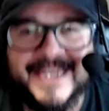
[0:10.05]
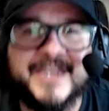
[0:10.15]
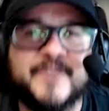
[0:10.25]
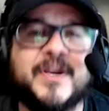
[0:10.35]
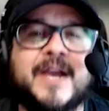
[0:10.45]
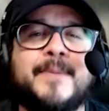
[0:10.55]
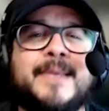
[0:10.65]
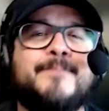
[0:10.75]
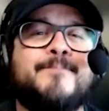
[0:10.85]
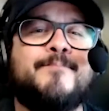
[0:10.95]
Thank you for
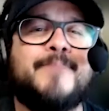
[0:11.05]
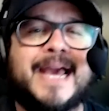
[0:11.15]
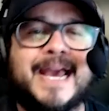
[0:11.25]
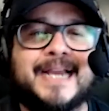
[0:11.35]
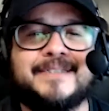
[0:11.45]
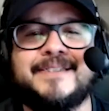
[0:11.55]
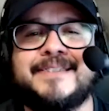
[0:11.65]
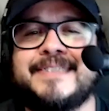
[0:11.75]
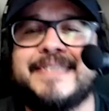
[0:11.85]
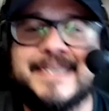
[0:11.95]
coming back to
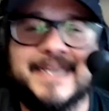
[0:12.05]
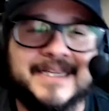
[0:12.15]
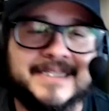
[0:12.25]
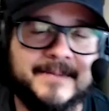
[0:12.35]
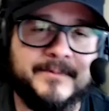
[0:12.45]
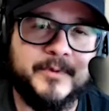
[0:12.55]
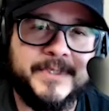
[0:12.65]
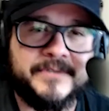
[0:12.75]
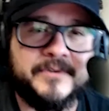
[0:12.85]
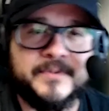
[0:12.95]
see us. I'm
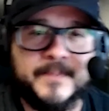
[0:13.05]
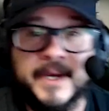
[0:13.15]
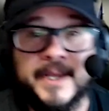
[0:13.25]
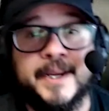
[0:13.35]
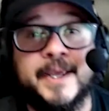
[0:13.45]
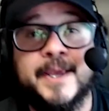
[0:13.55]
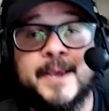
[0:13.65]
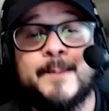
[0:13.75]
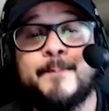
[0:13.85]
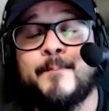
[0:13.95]
Luis Guzman.
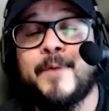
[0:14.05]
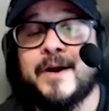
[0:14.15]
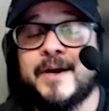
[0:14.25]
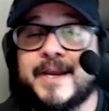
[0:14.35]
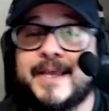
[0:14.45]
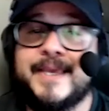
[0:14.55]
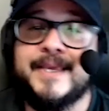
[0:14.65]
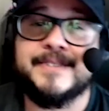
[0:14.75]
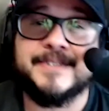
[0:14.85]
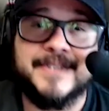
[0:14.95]
Mark
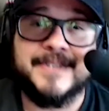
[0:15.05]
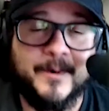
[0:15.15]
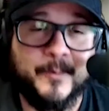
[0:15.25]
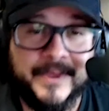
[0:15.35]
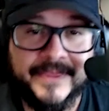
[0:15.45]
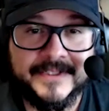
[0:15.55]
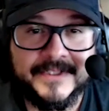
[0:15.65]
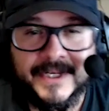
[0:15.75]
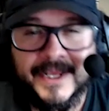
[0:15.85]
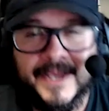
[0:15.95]
is not with us
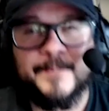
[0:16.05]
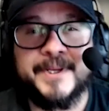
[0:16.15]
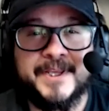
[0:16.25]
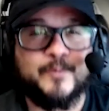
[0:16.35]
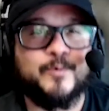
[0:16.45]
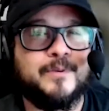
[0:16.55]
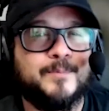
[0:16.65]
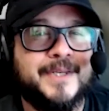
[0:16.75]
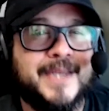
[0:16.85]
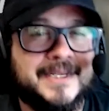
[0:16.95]
today, but he will
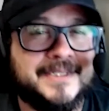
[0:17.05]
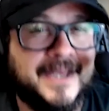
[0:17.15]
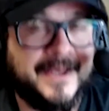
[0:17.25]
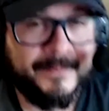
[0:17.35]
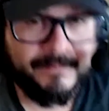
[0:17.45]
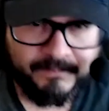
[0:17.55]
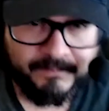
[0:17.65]
be next time.